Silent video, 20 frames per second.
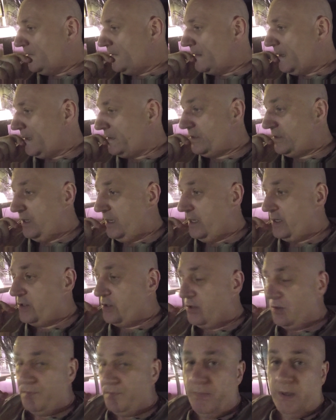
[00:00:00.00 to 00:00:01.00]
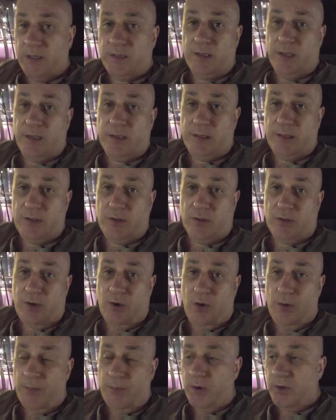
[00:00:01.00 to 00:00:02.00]
It's just business, it's just
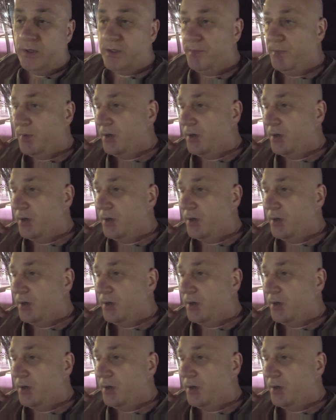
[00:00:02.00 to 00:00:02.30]
commerce.